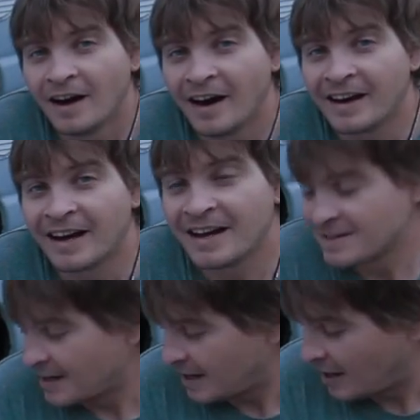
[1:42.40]
Alright
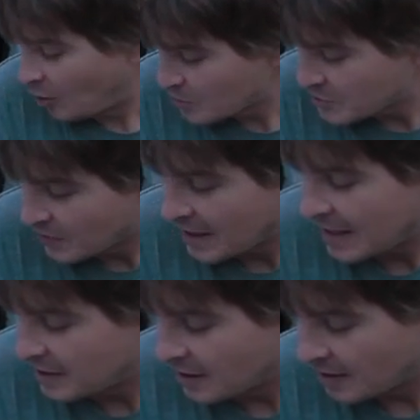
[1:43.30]
guys, I almost
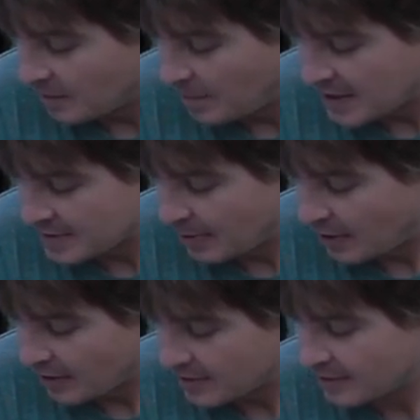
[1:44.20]
forgot the best
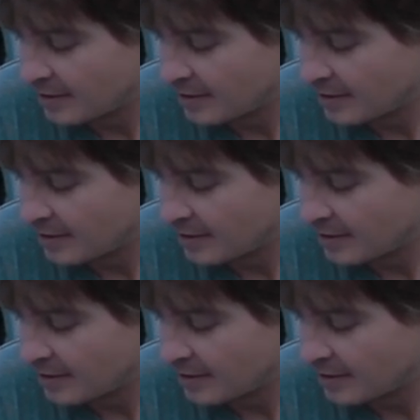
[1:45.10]
part.